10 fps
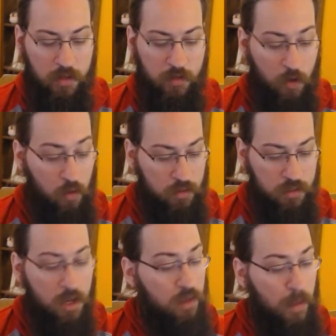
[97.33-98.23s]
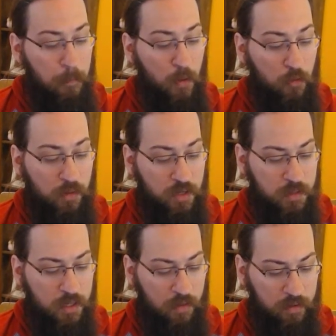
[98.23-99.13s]
and, of course, they both went
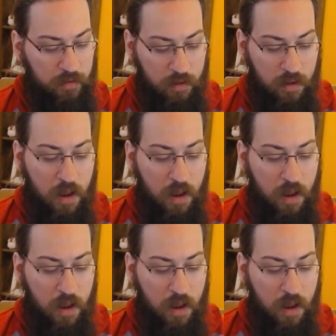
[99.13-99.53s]
up together.